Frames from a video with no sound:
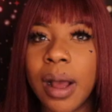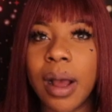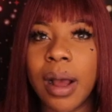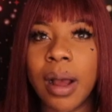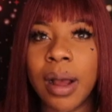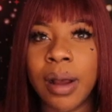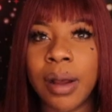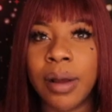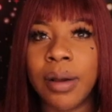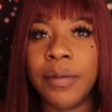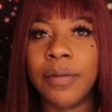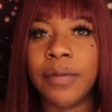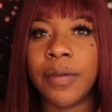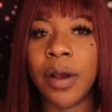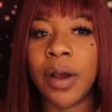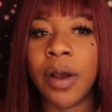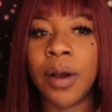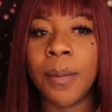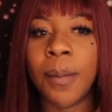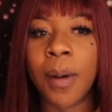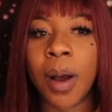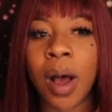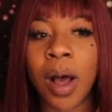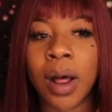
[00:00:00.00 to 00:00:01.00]
of
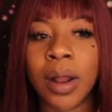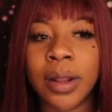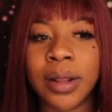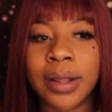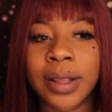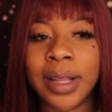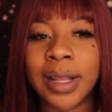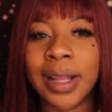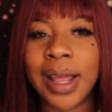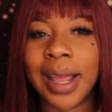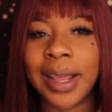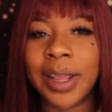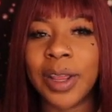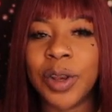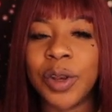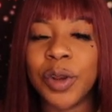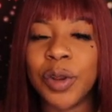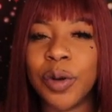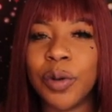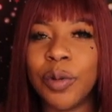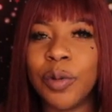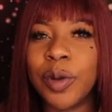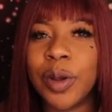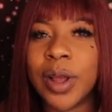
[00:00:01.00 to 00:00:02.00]
all of the, like, you
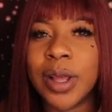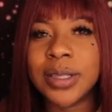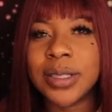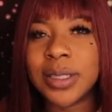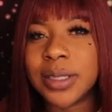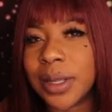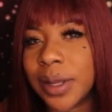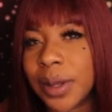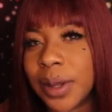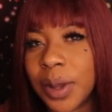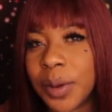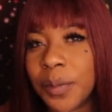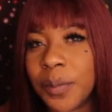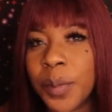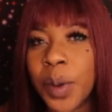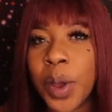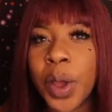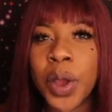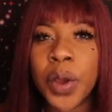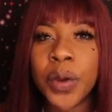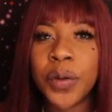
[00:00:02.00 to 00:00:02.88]
know, custom